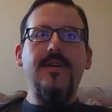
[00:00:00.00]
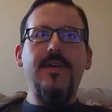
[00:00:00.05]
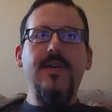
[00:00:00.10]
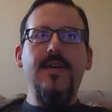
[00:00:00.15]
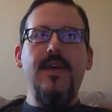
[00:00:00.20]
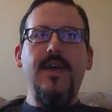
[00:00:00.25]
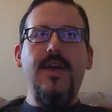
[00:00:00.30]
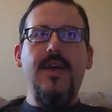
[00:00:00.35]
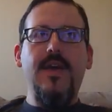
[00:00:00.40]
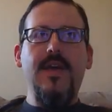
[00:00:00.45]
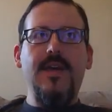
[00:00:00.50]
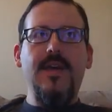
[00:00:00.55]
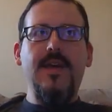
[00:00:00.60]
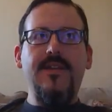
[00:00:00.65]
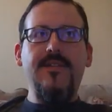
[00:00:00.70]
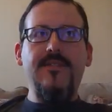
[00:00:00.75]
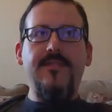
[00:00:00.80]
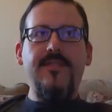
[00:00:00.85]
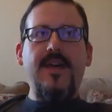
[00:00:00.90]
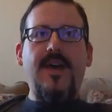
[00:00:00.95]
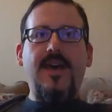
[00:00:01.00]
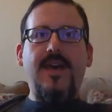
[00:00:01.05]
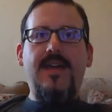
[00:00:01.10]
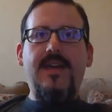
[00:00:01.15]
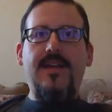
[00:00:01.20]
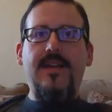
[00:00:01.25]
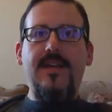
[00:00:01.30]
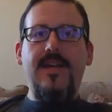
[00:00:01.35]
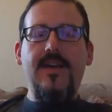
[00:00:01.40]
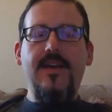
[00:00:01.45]
and has dieted
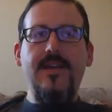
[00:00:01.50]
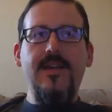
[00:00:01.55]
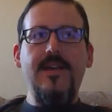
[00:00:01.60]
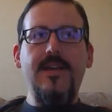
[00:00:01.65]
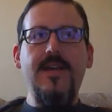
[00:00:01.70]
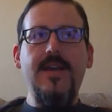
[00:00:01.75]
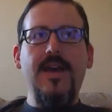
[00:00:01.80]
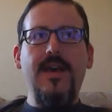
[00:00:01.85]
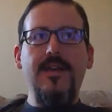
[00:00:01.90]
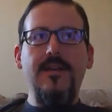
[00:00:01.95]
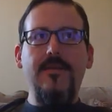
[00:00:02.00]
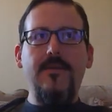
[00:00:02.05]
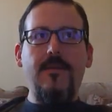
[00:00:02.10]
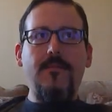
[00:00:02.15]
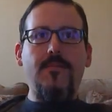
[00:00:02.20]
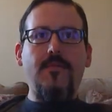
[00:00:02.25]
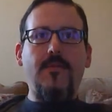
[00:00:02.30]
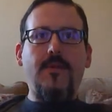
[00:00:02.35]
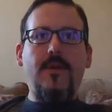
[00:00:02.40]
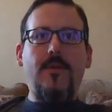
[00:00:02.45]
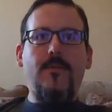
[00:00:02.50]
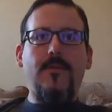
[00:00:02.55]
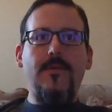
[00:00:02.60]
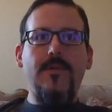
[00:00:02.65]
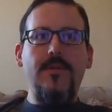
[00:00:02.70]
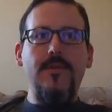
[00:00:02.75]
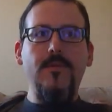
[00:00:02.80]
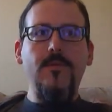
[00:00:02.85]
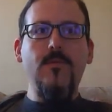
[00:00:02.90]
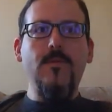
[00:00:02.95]
down and gotten to a point where
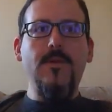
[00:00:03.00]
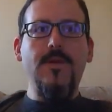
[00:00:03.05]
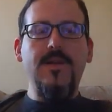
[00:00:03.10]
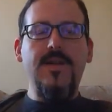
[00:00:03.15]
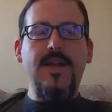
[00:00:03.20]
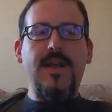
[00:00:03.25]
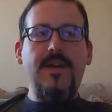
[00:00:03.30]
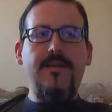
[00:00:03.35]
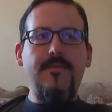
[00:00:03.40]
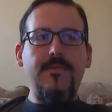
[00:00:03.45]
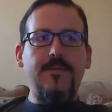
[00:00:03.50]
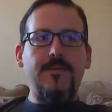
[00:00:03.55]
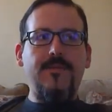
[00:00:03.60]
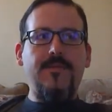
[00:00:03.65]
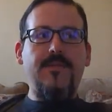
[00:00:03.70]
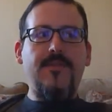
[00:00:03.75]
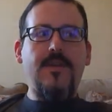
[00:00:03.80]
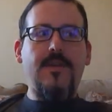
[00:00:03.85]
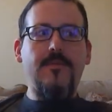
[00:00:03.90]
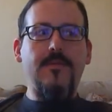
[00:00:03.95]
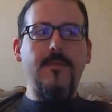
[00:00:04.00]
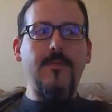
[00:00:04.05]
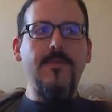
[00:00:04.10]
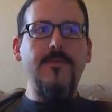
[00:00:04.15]
you want to have loose skin removed,